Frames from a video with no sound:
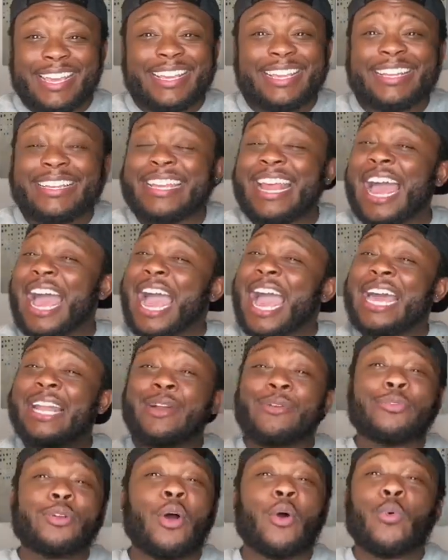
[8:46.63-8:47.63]
Now, I
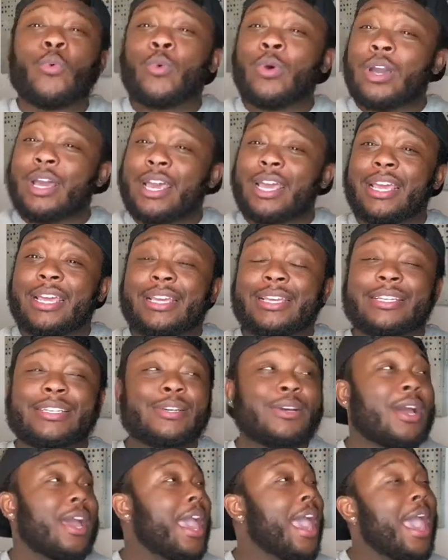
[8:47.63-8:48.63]
don't know what
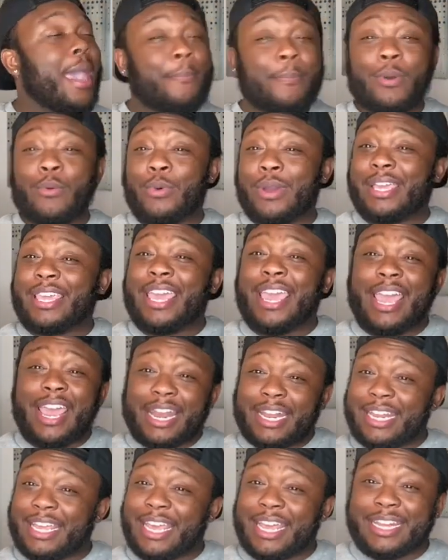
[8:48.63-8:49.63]
happened with
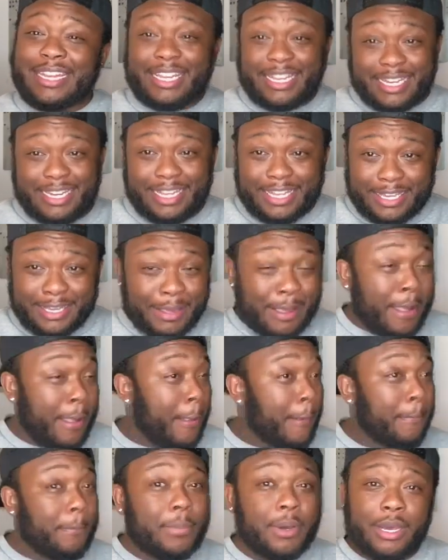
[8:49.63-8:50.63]
Candy and Nene,
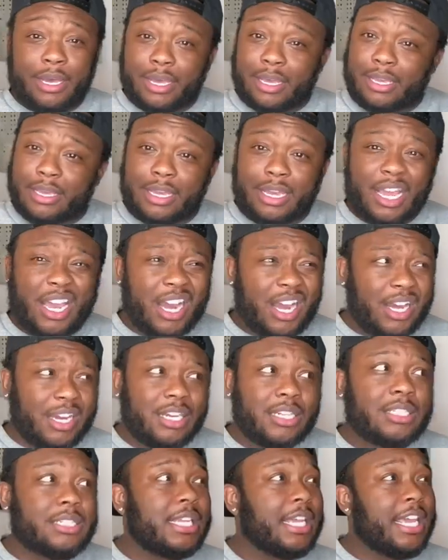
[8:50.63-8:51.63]
but
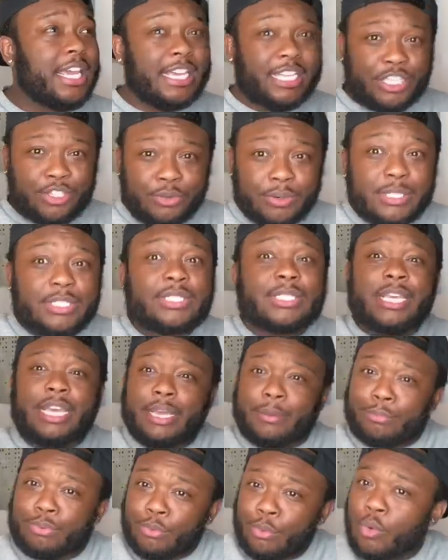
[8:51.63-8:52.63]
you can see
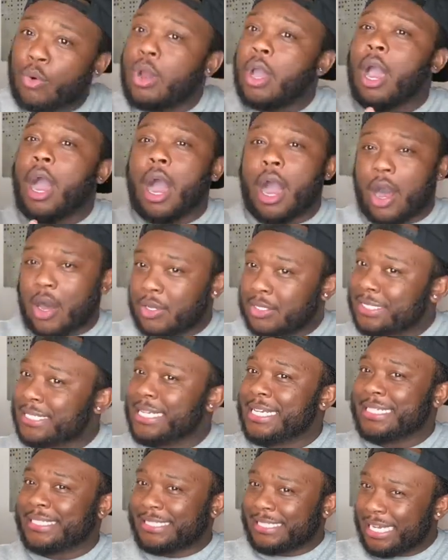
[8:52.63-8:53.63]
it brewing all
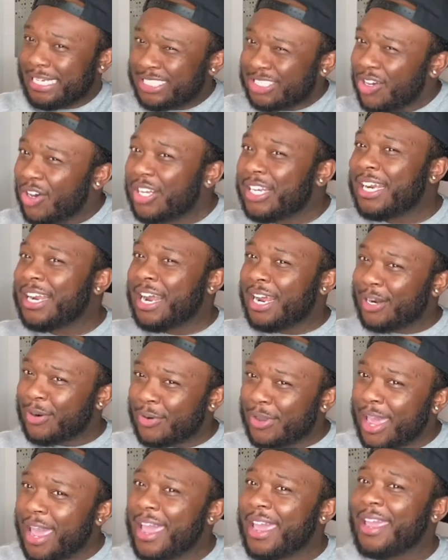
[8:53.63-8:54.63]
season. They started out
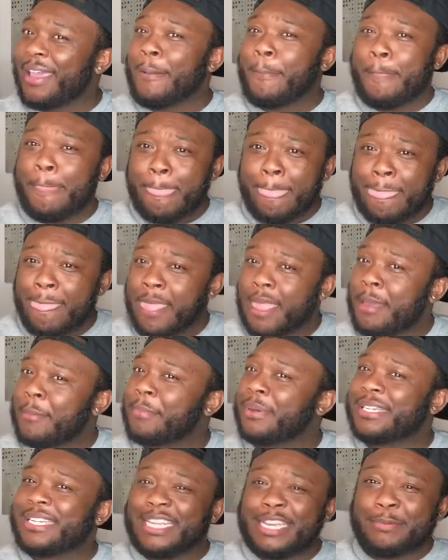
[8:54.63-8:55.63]
okay,
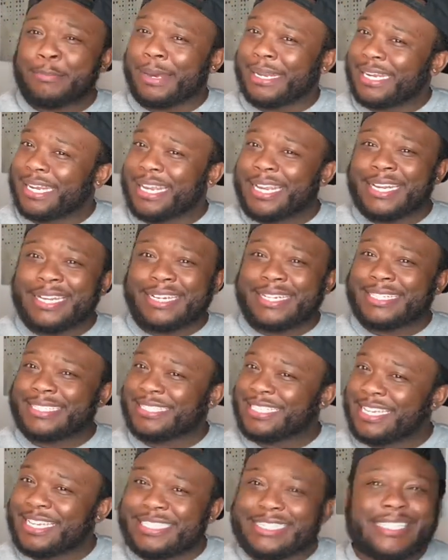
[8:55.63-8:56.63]
but then by the end of the
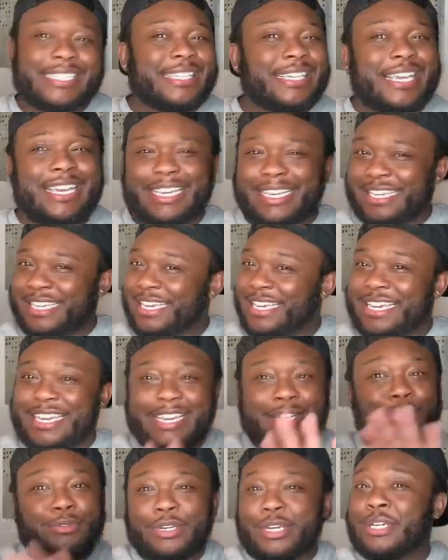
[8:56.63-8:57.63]
season,
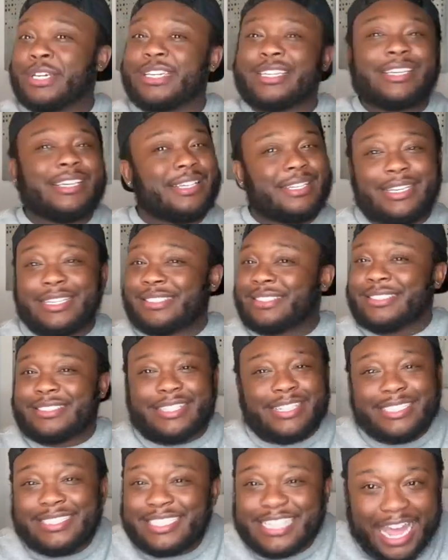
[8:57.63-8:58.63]

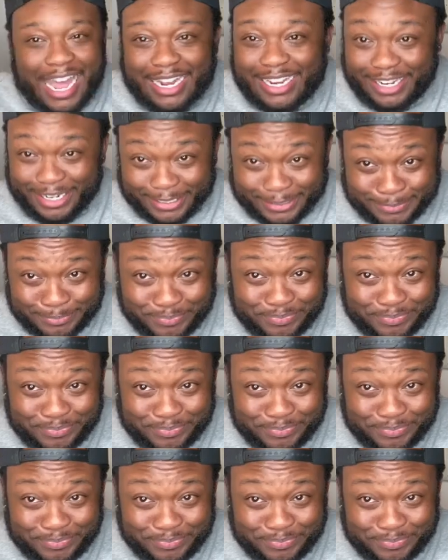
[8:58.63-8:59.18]
it's not there.